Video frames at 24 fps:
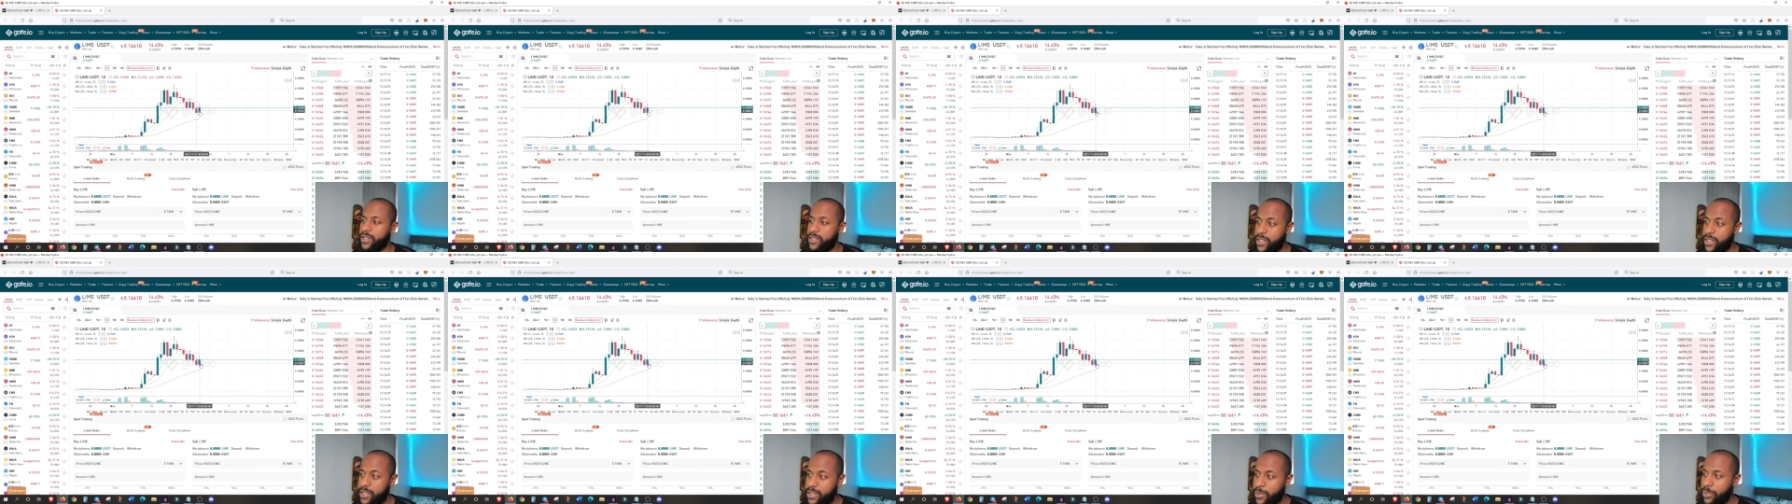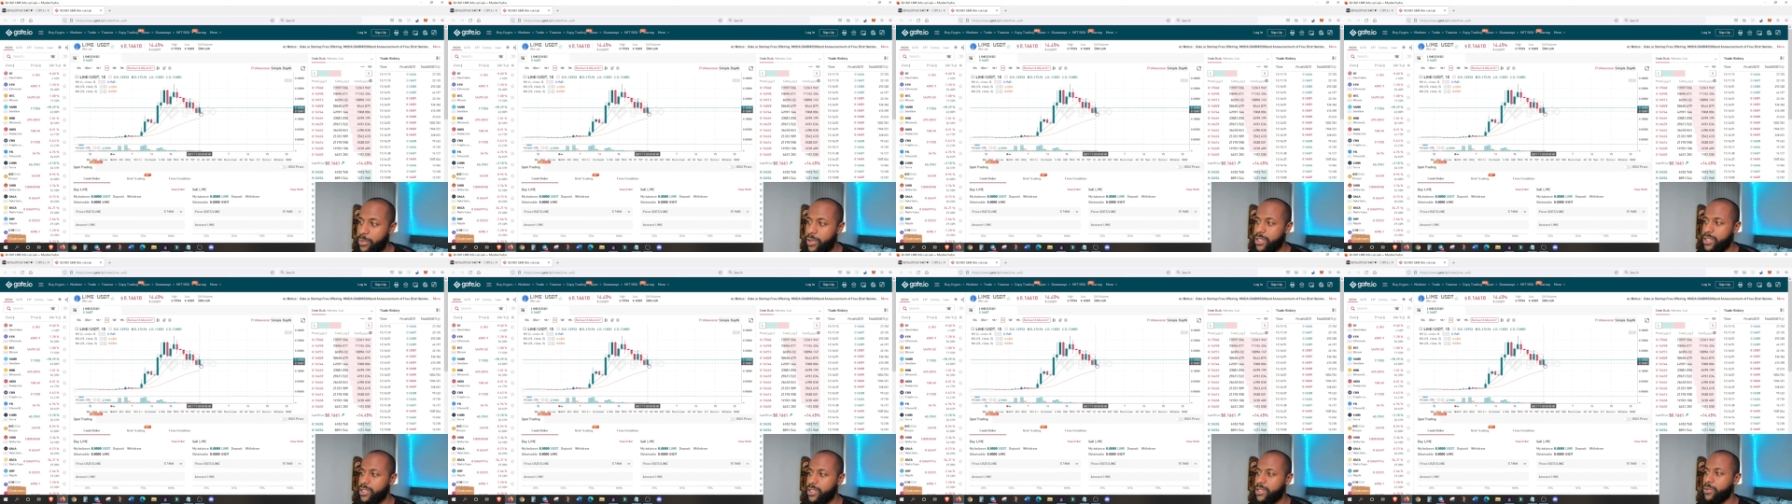So this
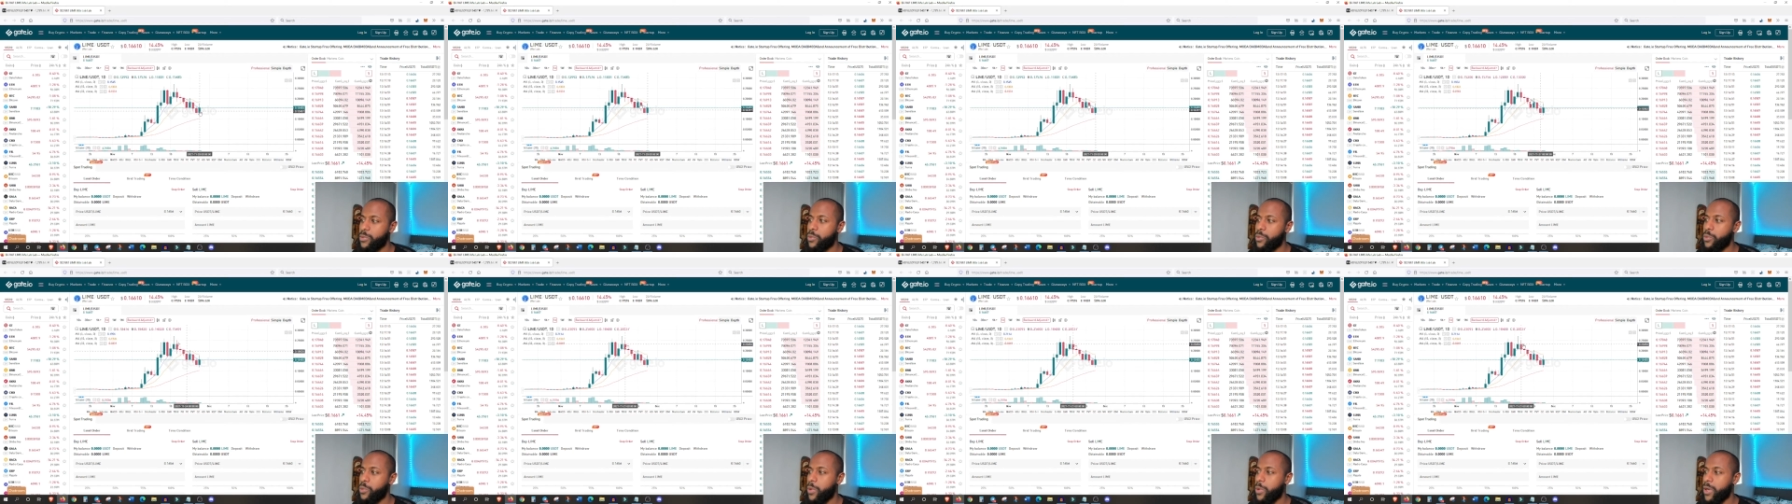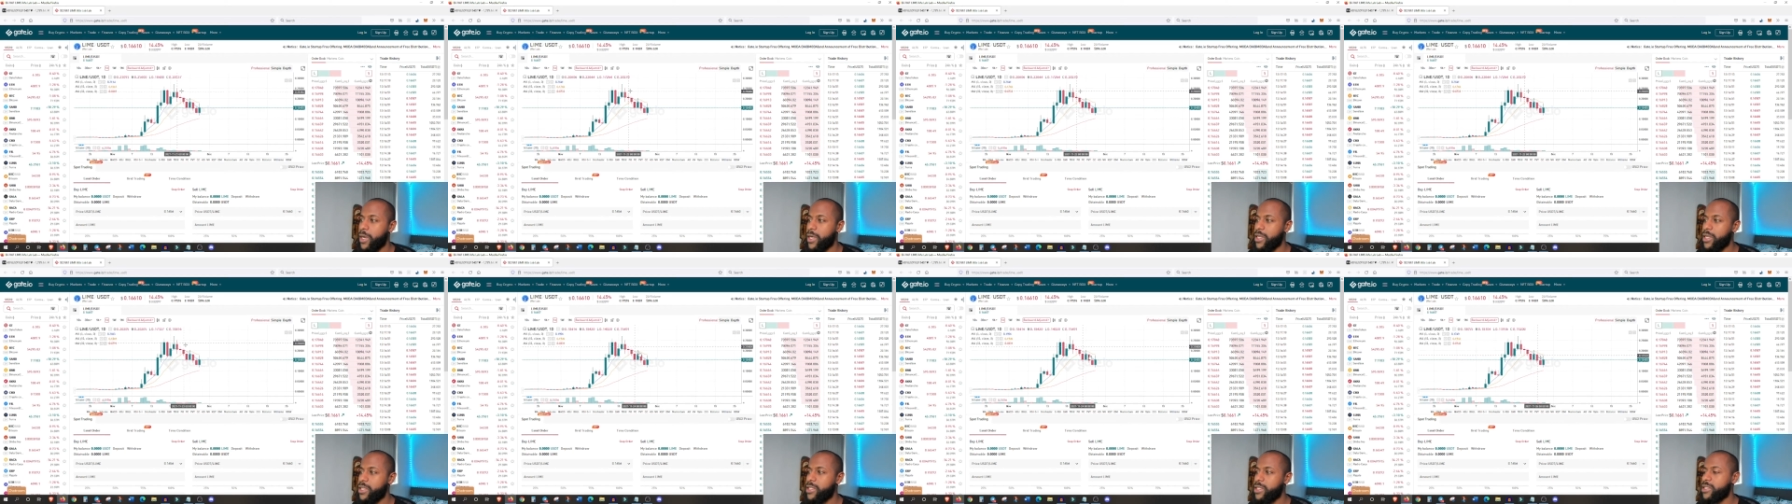is a bullish
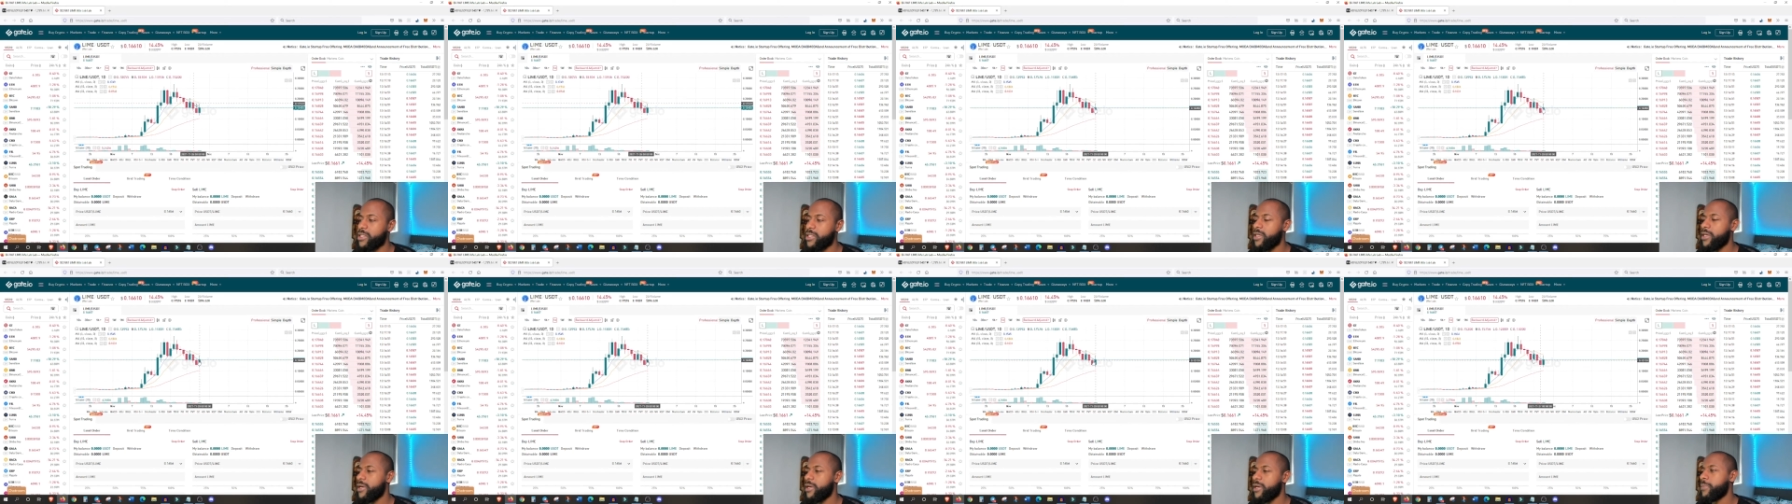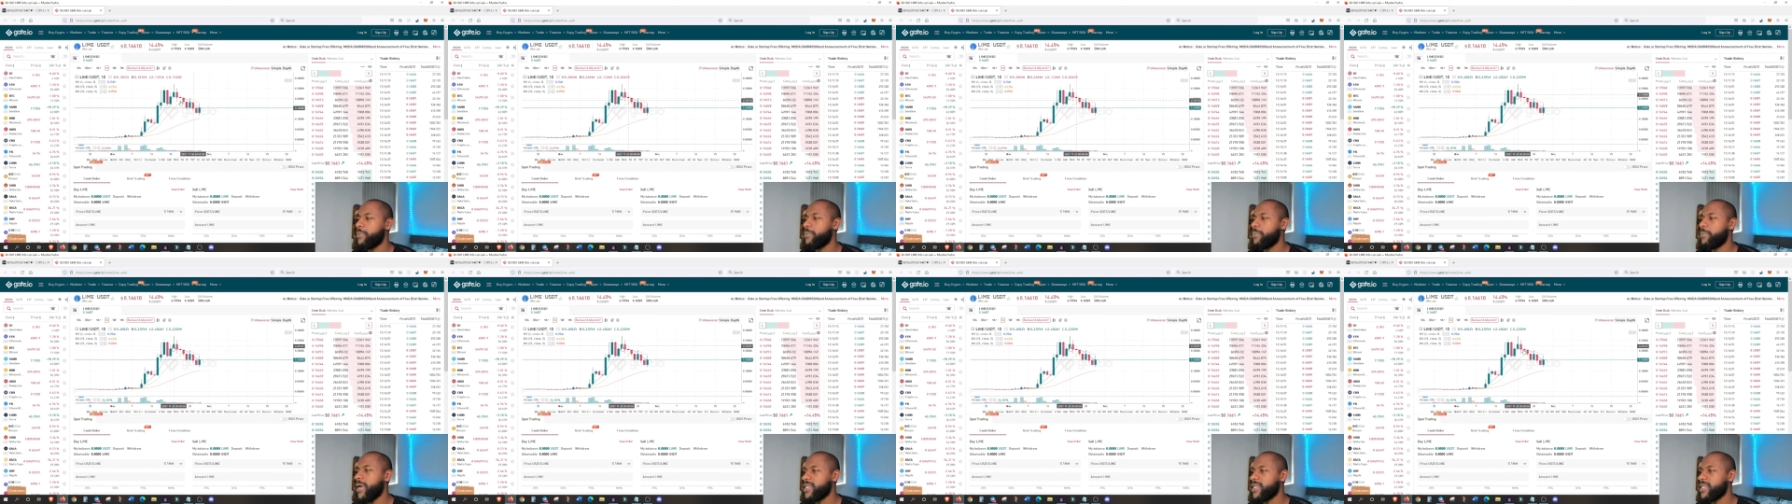wedge
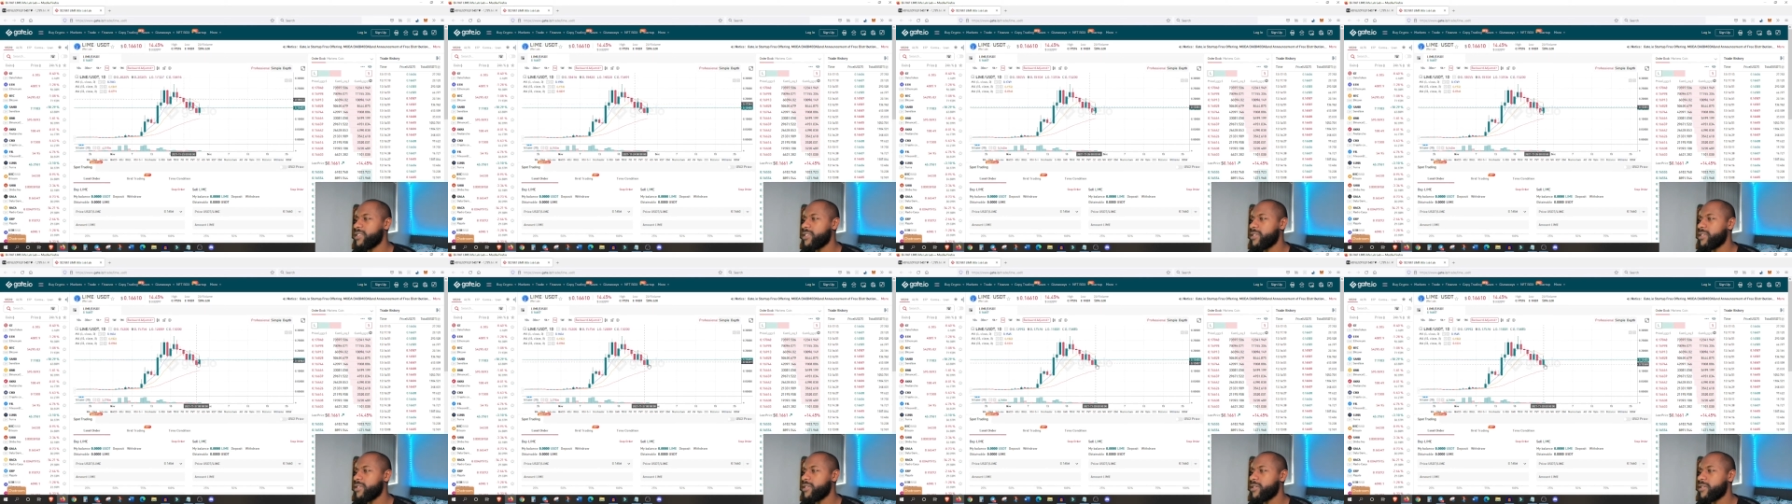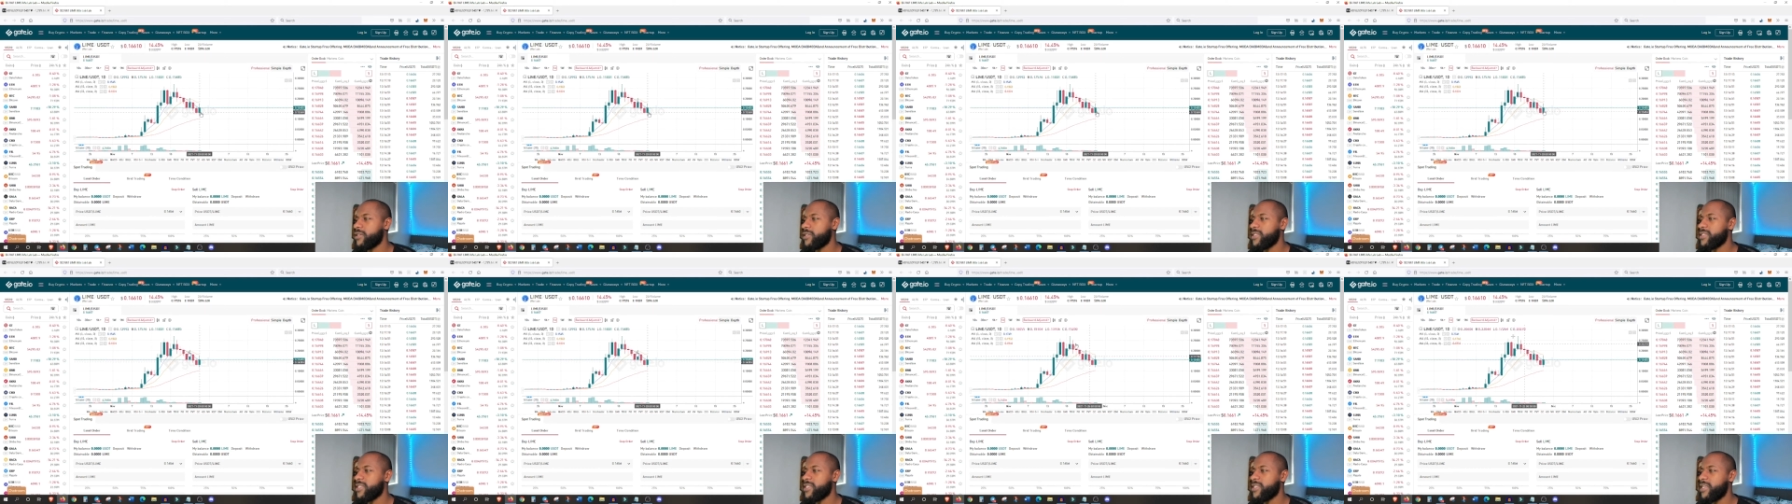
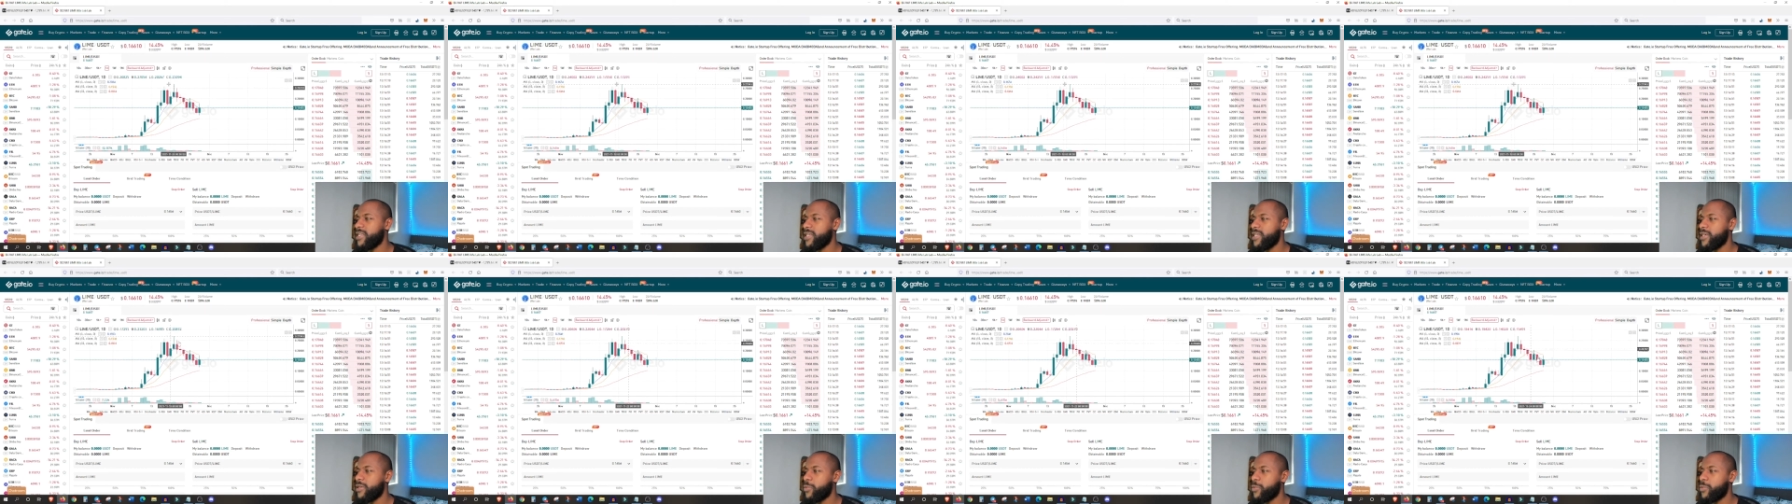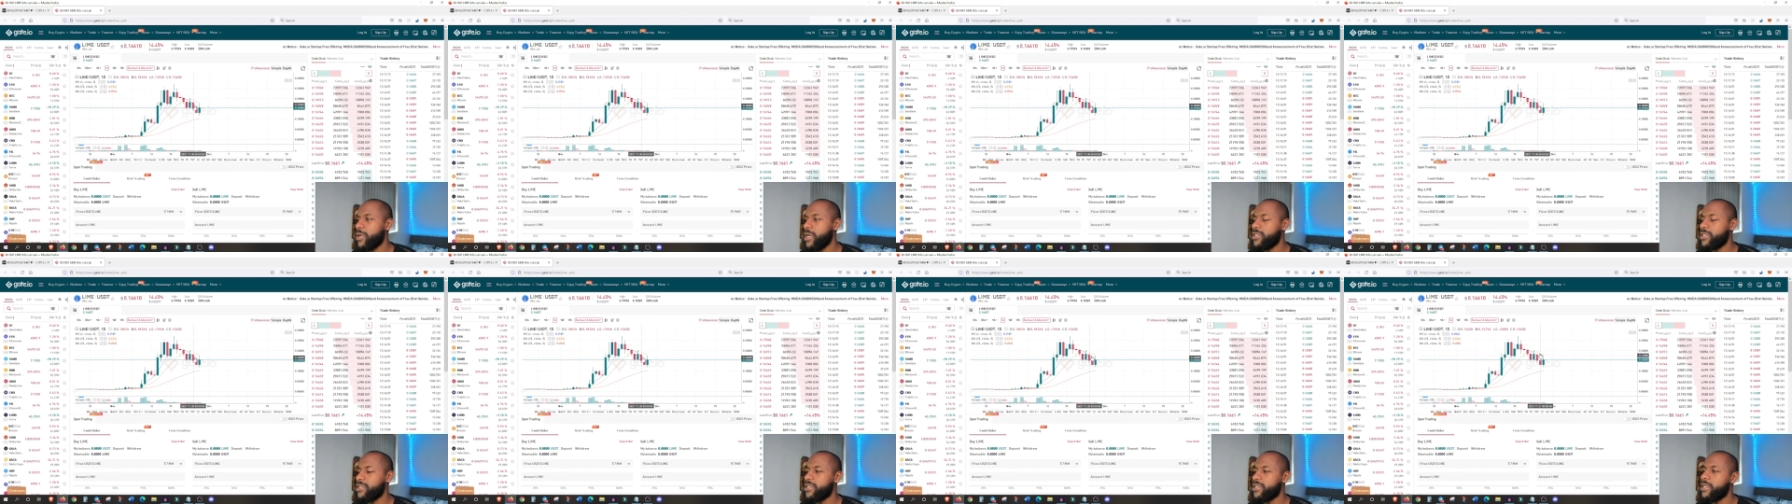pattern, a
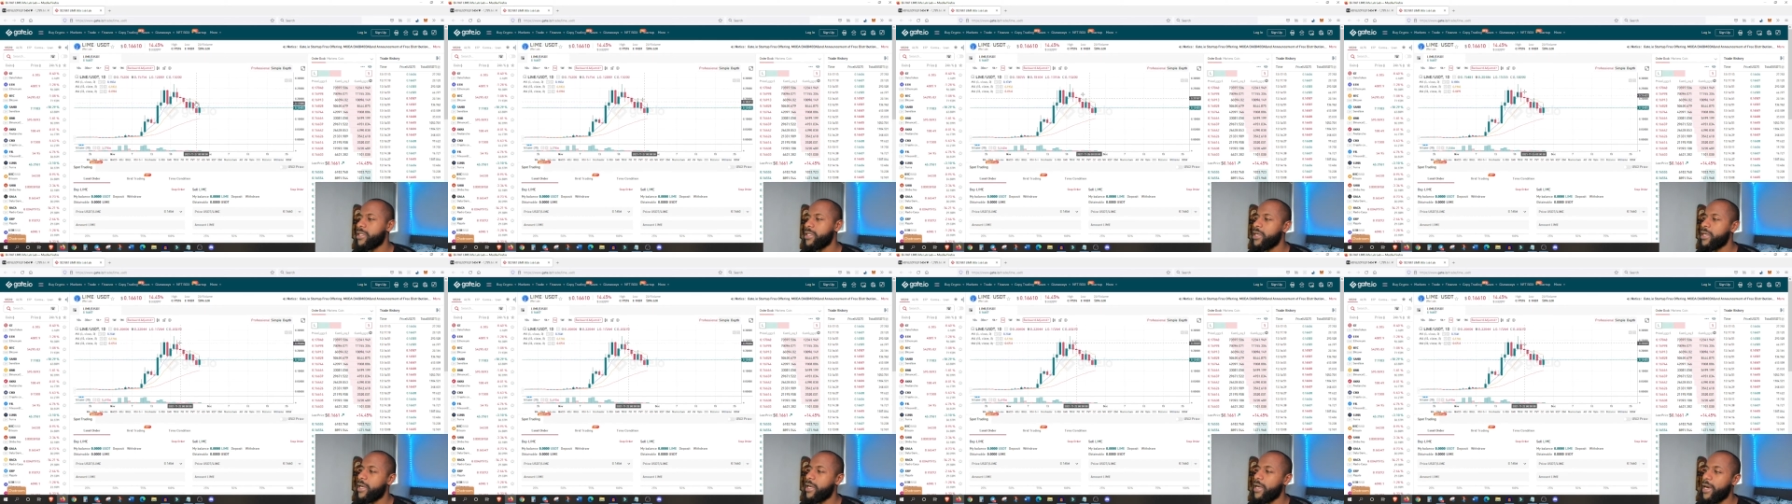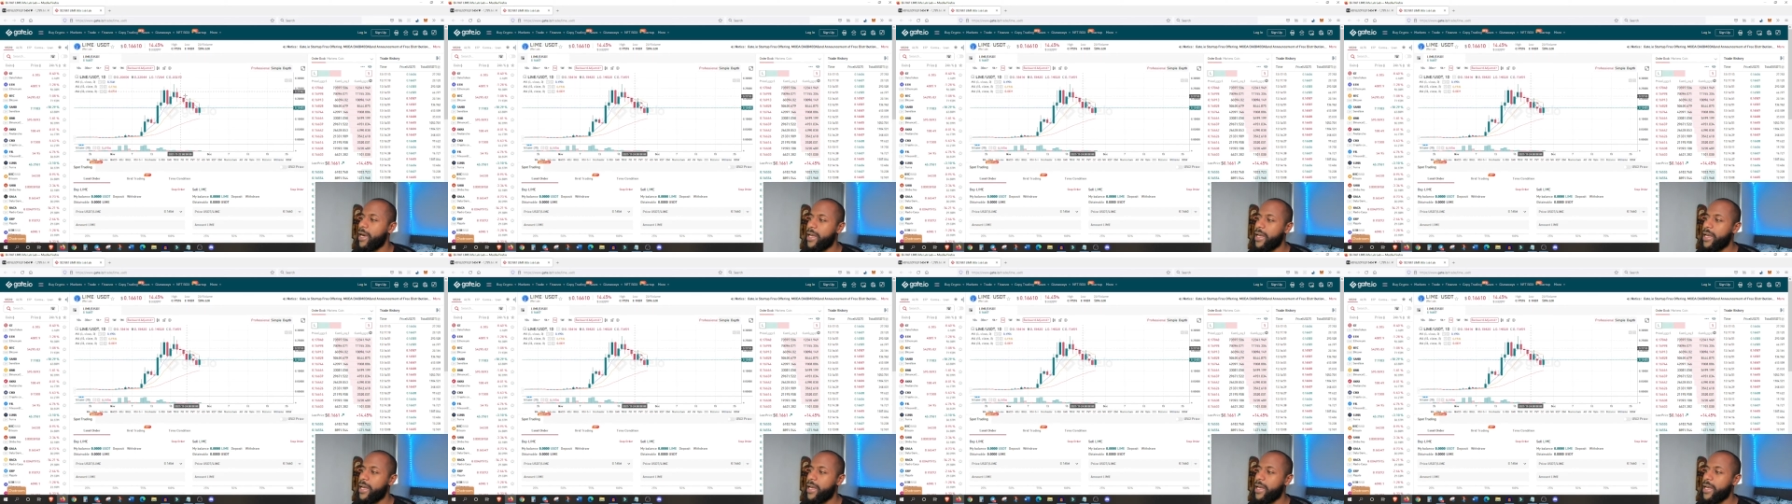descending wedge.